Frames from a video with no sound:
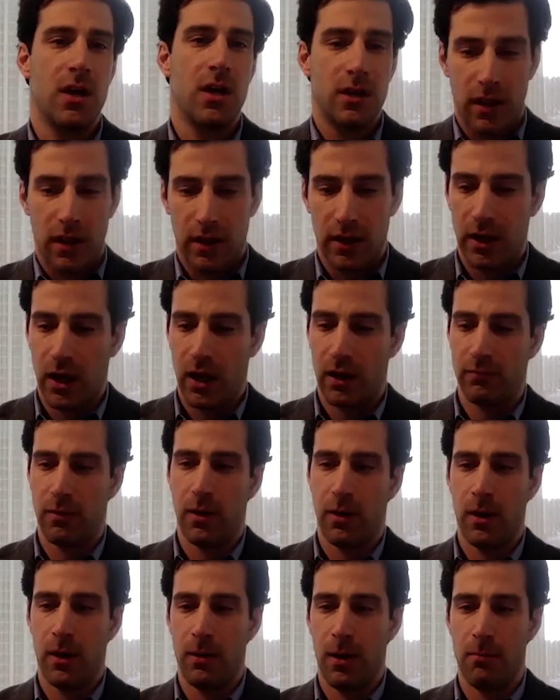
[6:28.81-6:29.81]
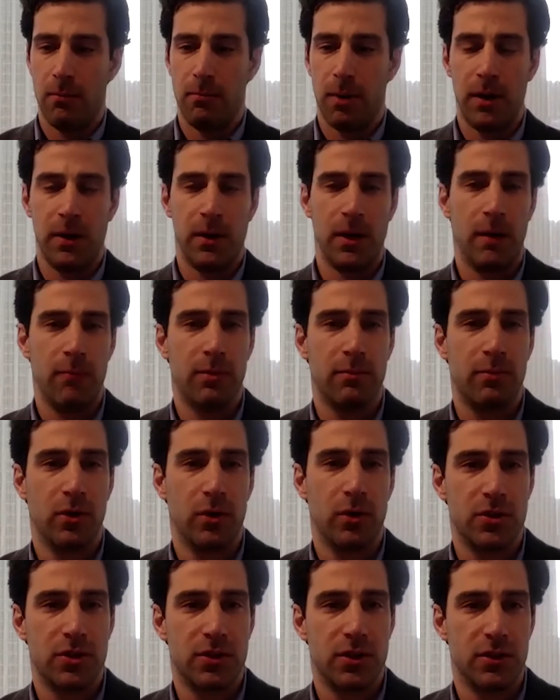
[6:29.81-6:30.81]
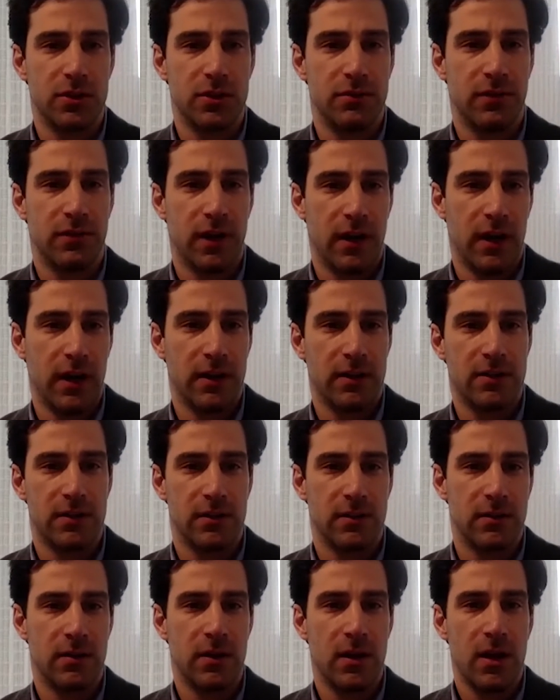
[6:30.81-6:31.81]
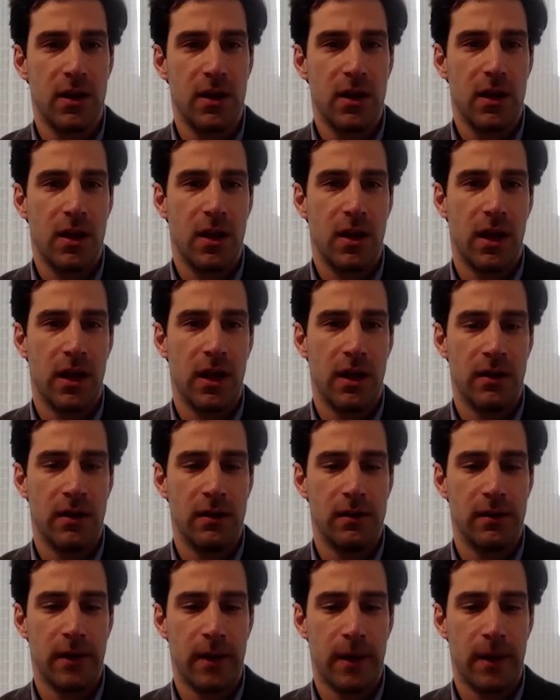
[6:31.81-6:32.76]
taking kind of a buttoned up approach to finance and